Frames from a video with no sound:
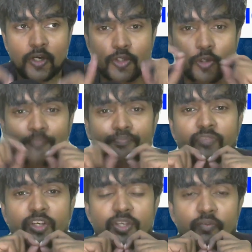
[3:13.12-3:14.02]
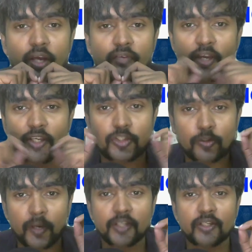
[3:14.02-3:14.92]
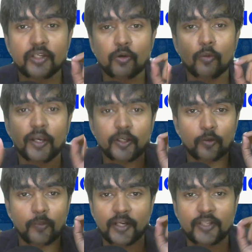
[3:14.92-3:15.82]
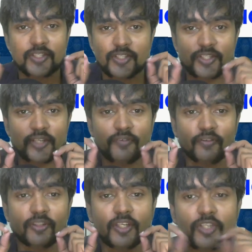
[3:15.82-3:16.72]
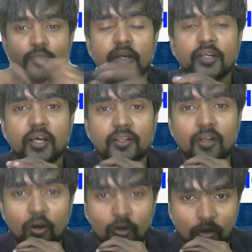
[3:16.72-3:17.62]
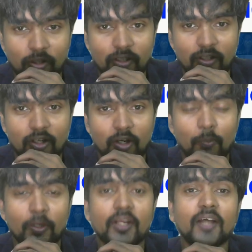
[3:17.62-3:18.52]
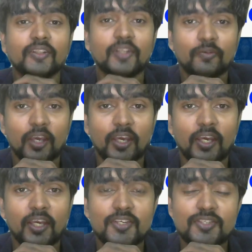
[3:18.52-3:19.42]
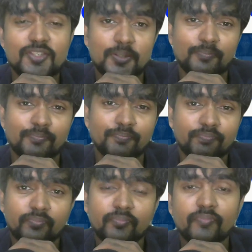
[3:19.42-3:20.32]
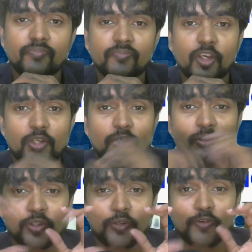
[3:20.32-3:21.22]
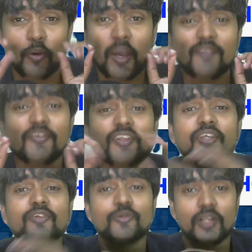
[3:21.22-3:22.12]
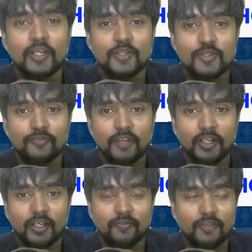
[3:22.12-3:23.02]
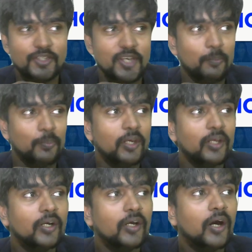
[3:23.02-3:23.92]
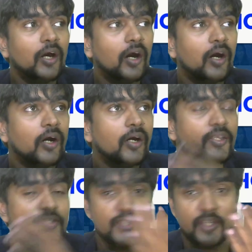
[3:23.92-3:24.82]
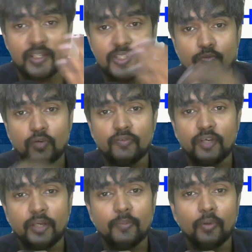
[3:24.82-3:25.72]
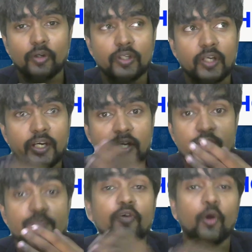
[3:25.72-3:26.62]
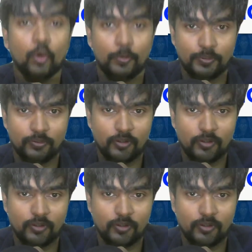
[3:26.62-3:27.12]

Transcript: so See, one way is to manually go micromanage and see if everything is being done or not. But another way is, you know, you view everything through the lens of data. For example, uh, in sales, one very important idea is follow up.